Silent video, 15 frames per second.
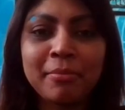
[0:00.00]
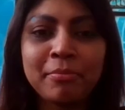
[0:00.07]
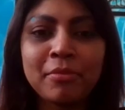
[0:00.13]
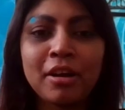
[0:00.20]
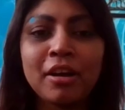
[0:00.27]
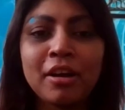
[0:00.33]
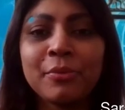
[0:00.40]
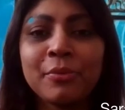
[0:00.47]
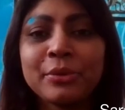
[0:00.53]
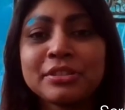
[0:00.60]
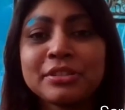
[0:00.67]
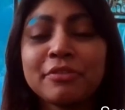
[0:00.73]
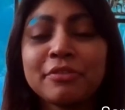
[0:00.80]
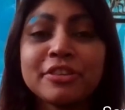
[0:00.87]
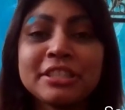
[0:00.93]
was the
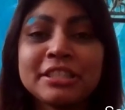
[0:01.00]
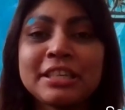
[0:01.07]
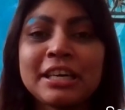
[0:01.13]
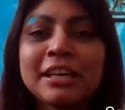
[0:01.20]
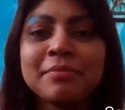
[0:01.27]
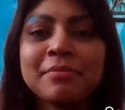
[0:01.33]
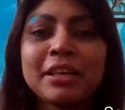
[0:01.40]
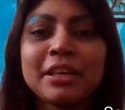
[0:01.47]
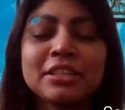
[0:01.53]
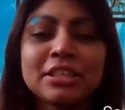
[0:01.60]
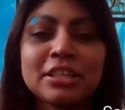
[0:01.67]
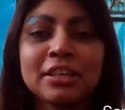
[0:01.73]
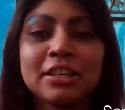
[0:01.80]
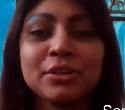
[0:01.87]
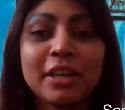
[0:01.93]
first time that
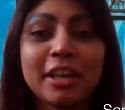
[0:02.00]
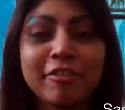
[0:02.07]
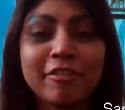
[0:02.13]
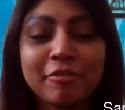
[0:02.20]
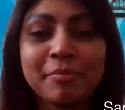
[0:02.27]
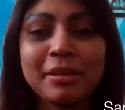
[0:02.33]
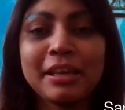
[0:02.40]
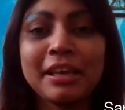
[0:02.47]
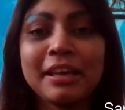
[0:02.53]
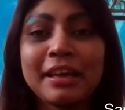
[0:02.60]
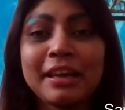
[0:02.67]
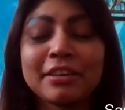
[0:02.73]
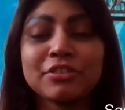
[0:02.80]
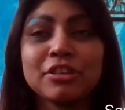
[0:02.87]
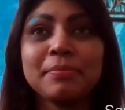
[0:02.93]
UNFPA
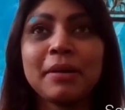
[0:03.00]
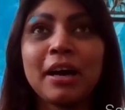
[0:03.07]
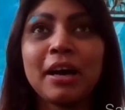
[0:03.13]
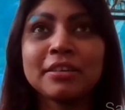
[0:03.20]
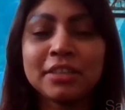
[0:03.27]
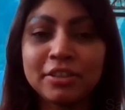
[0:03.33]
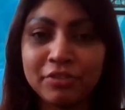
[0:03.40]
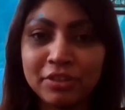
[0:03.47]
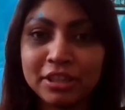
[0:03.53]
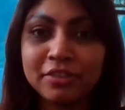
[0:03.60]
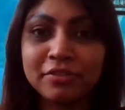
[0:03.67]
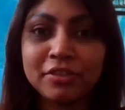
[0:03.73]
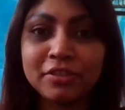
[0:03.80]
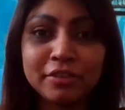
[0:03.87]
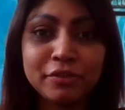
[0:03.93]
actually partnered with
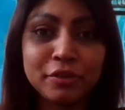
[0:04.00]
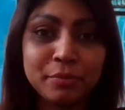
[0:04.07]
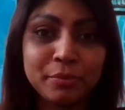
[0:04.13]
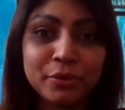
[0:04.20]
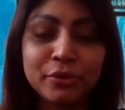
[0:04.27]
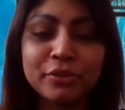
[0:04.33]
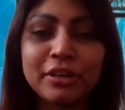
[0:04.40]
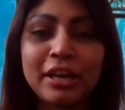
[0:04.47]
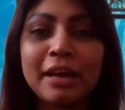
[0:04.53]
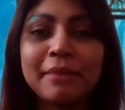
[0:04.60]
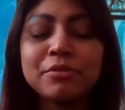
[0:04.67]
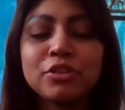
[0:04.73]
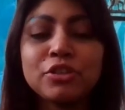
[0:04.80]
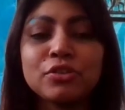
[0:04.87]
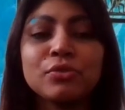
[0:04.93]
the World Food
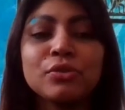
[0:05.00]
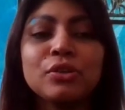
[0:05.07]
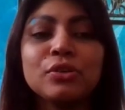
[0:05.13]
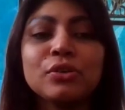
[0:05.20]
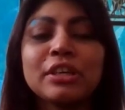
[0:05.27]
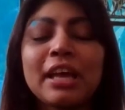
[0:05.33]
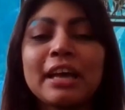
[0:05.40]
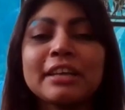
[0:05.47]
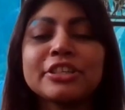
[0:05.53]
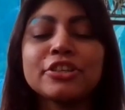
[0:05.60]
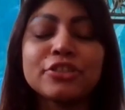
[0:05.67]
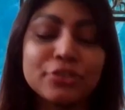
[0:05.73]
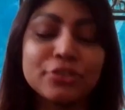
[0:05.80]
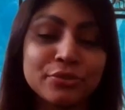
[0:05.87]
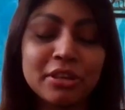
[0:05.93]
Programme to look at
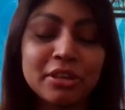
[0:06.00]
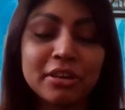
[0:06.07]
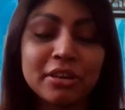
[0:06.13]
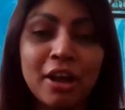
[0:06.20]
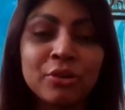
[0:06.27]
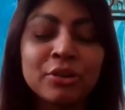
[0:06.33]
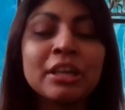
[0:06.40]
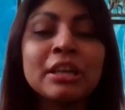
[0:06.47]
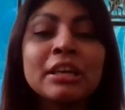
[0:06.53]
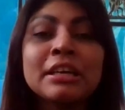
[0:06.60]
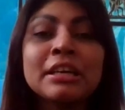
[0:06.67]
issues around